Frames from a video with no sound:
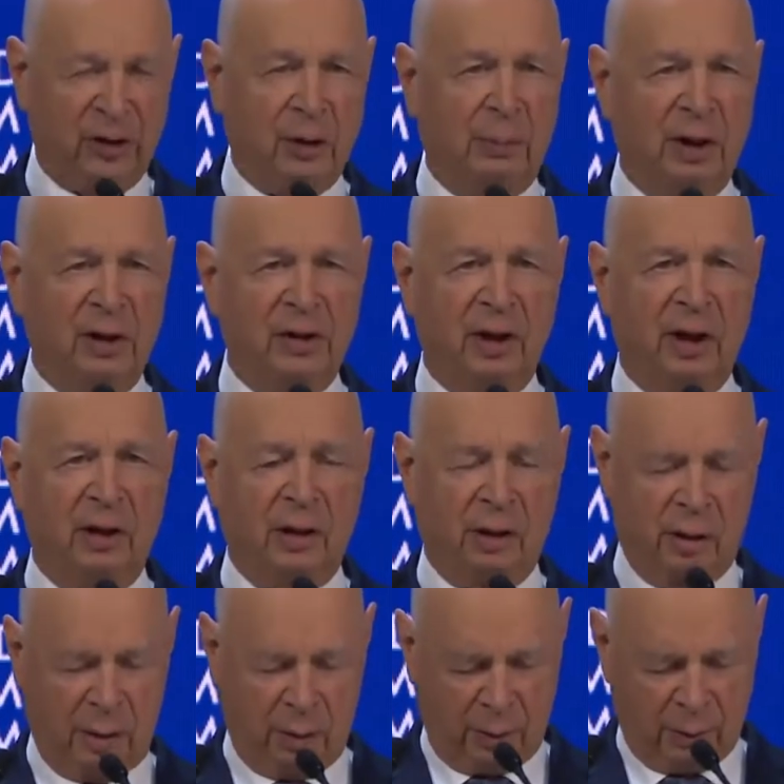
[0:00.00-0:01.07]
Mr.
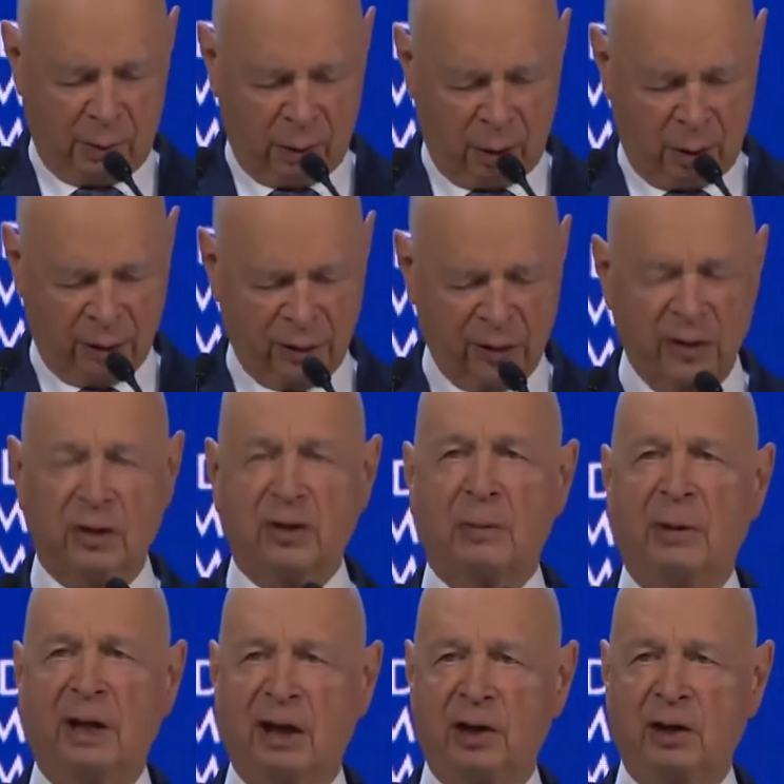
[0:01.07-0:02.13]
President, on
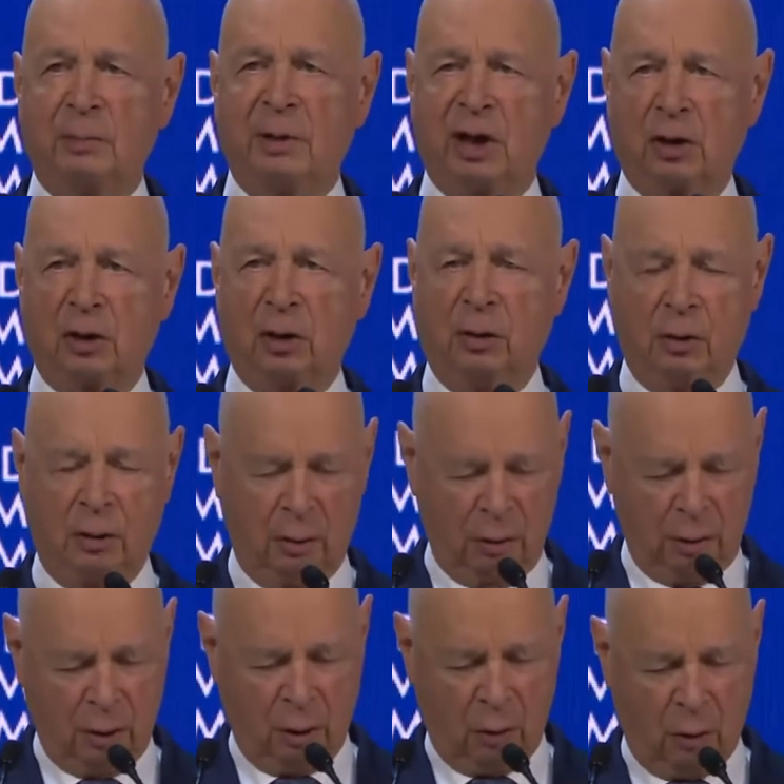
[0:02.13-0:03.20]
this very special
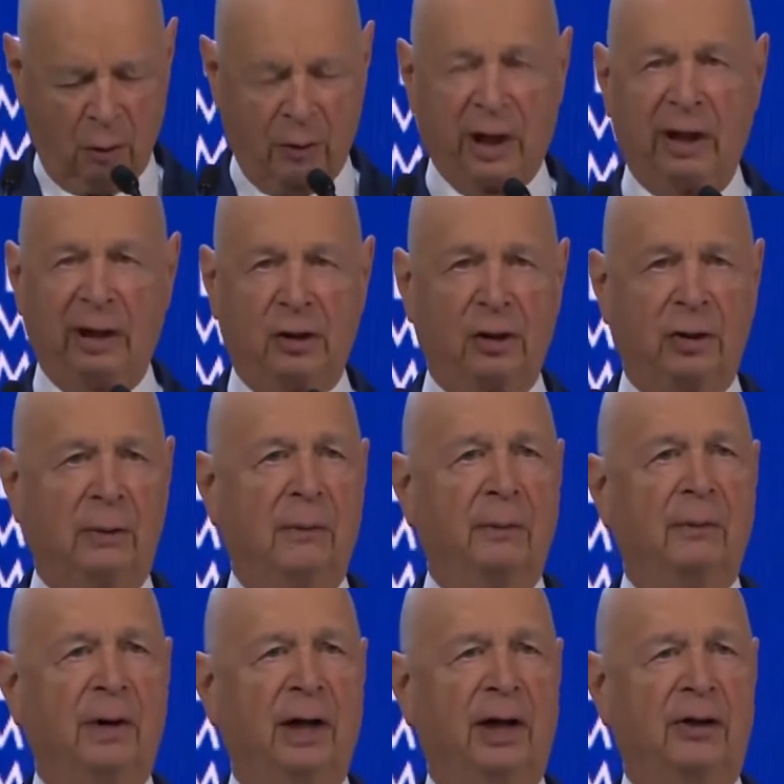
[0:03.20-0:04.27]
occasion.
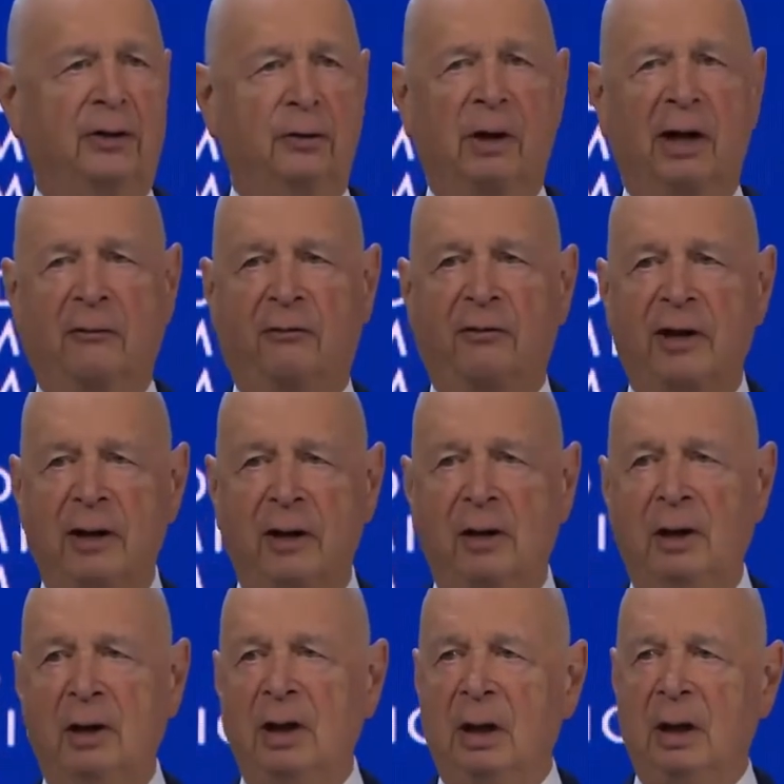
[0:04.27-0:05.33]
And you have
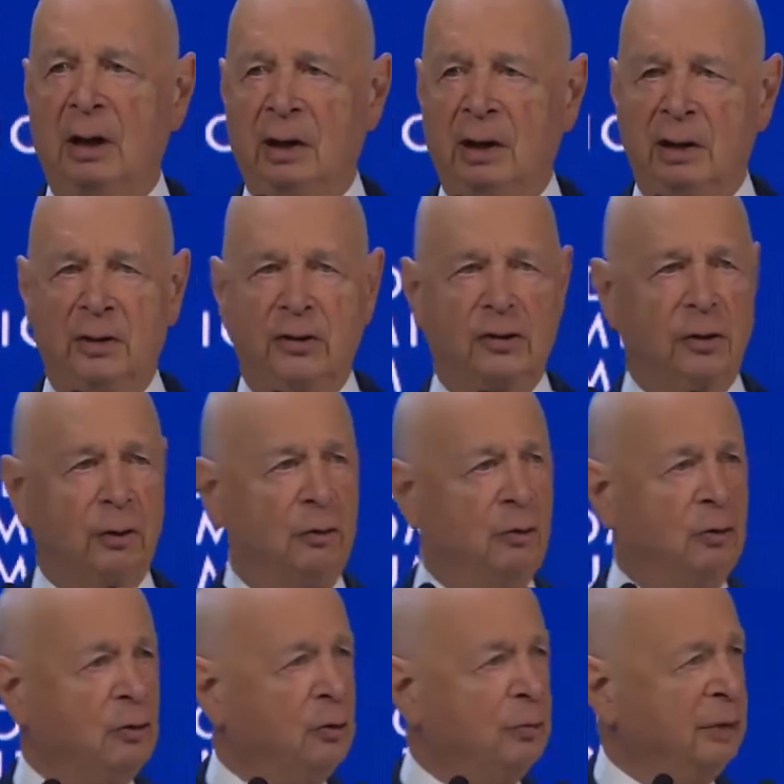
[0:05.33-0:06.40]
here in the
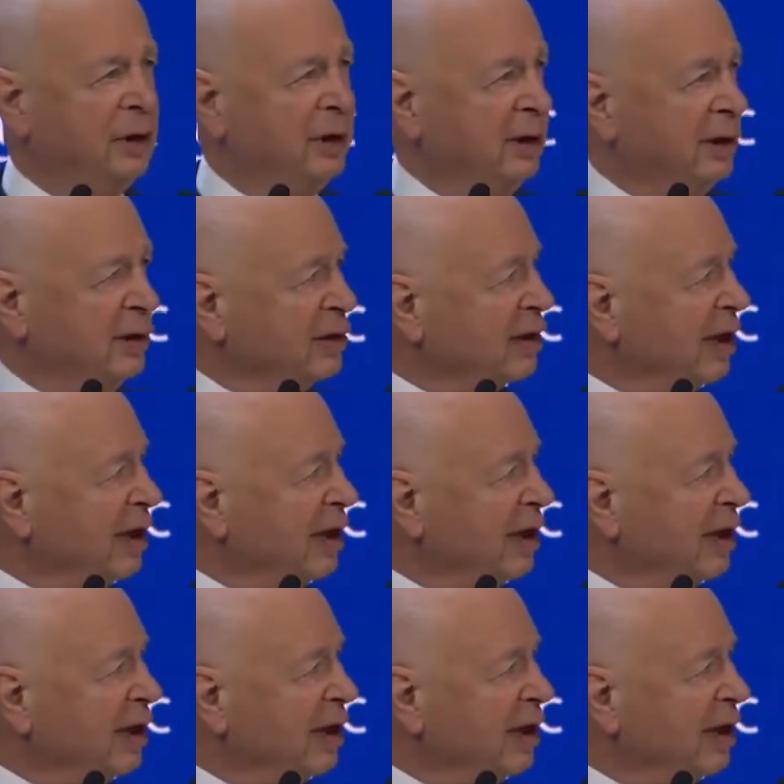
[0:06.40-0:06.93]
room and